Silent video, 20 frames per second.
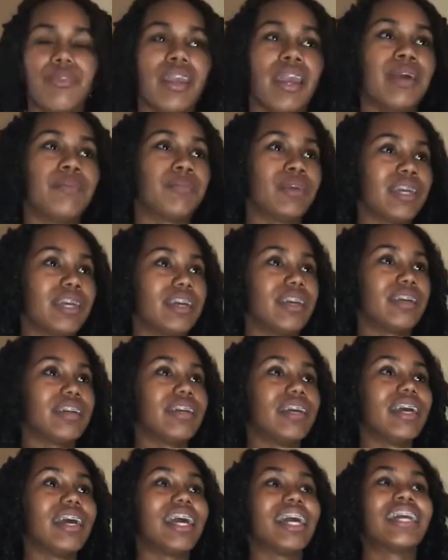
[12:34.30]
I mean,
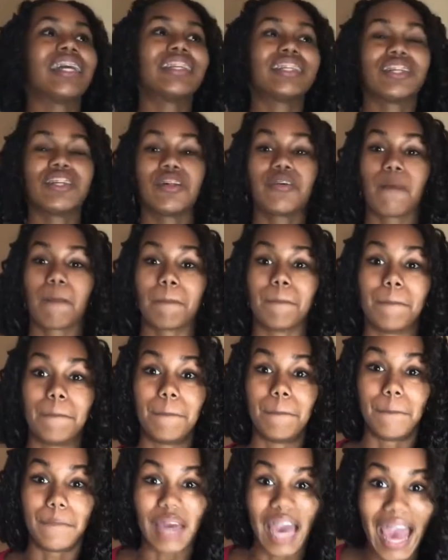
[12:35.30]
it doesn't look
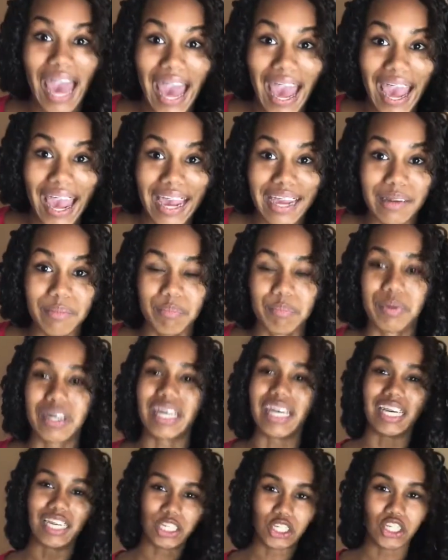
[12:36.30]
bad,
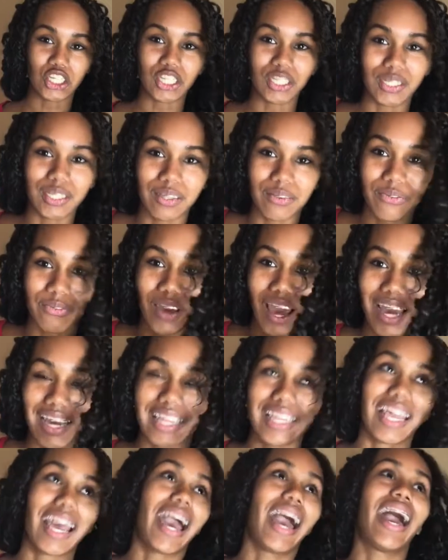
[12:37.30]
but it's just the
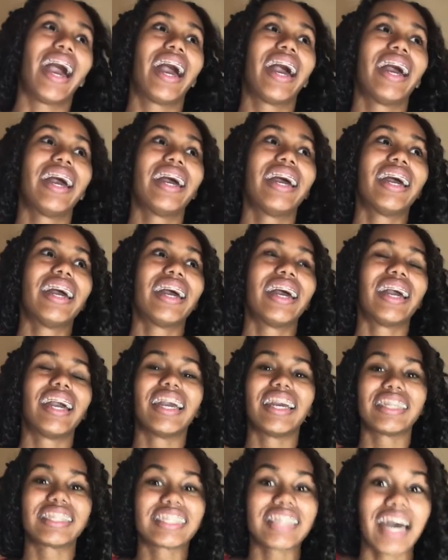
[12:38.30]
fact that
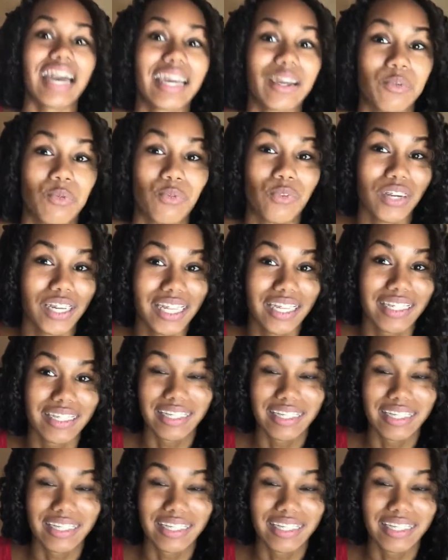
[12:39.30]
it's like really